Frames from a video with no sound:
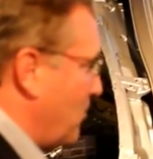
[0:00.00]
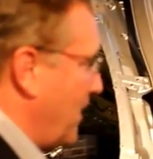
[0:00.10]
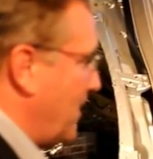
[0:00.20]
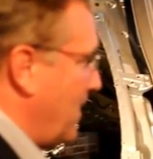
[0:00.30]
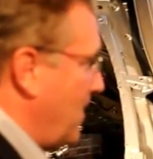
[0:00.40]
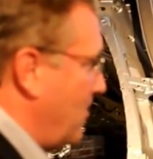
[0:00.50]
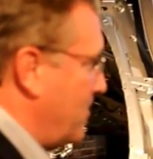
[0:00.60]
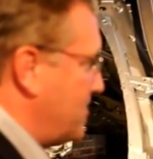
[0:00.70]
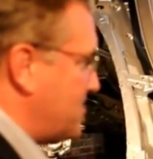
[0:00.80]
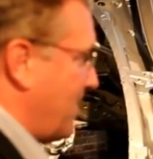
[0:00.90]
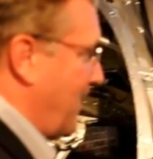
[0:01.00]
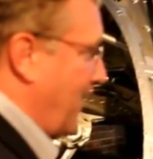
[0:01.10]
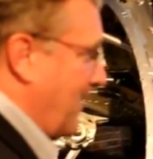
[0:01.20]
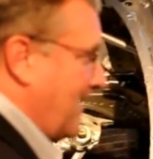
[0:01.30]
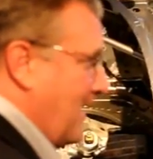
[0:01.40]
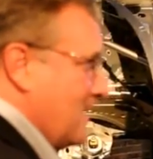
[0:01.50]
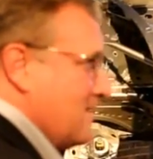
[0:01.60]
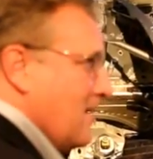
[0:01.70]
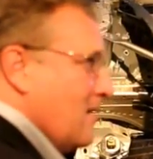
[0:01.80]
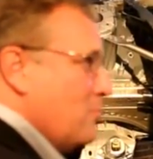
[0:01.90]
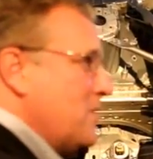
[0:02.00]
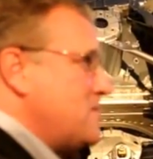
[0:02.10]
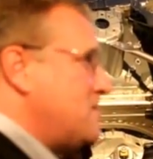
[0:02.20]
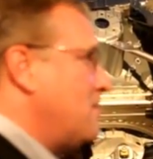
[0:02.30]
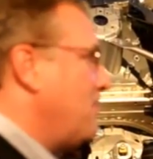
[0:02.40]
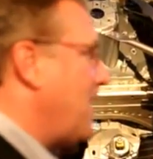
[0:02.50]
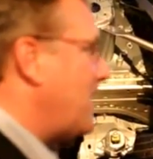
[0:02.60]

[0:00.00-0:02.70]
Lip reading: do right now is I can't take a piece of the